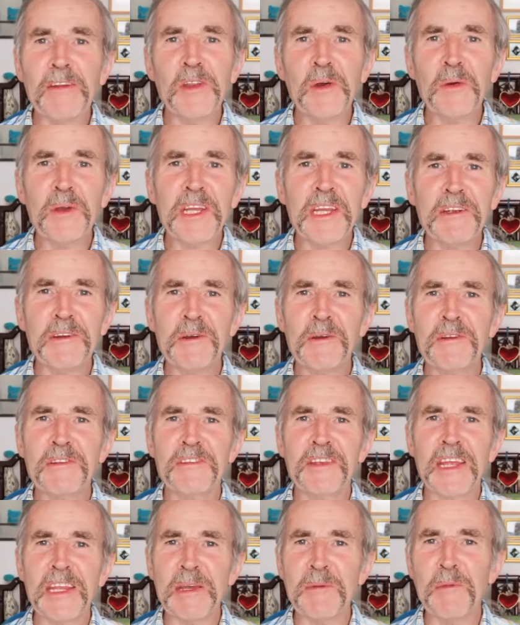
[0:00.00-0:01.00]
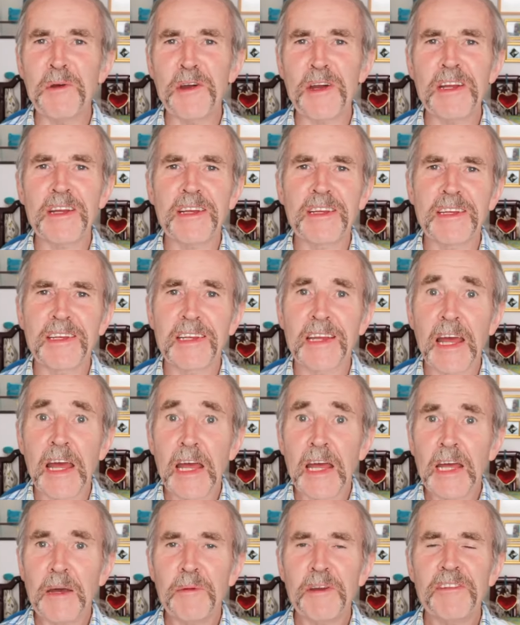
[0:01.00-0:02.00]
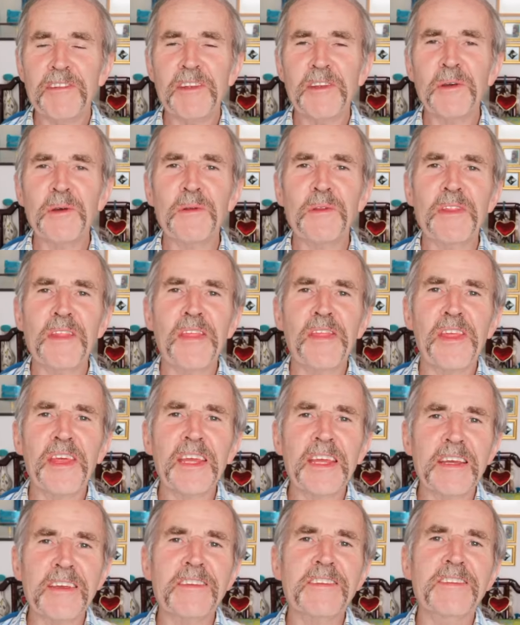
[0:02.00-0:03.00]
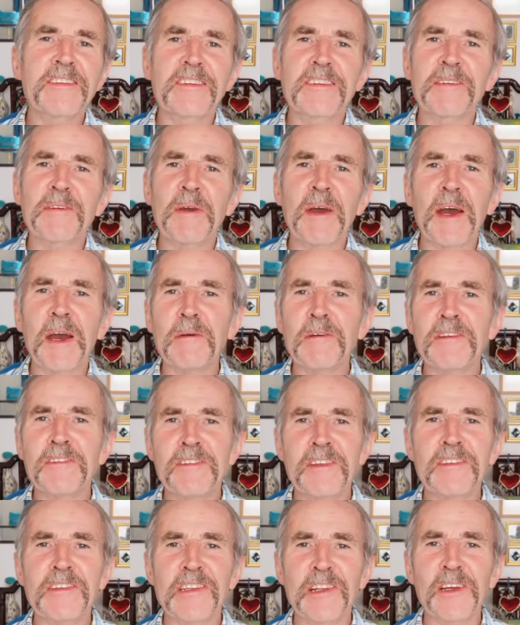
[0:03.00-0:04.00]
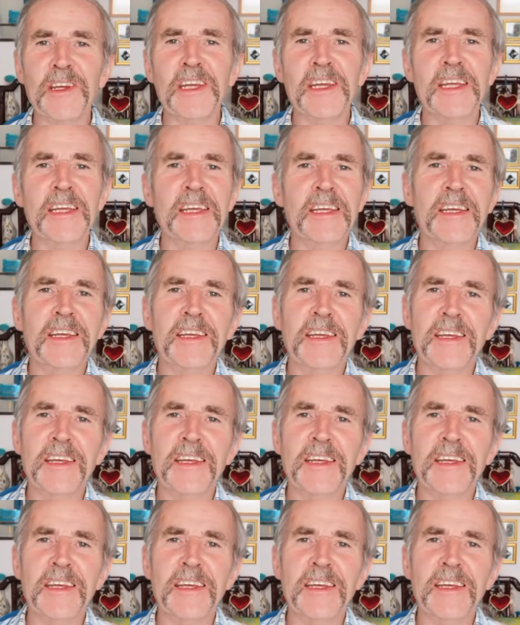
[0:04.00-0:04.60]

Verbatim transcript: no heroes anymore. But you know, the thing is, I was just looking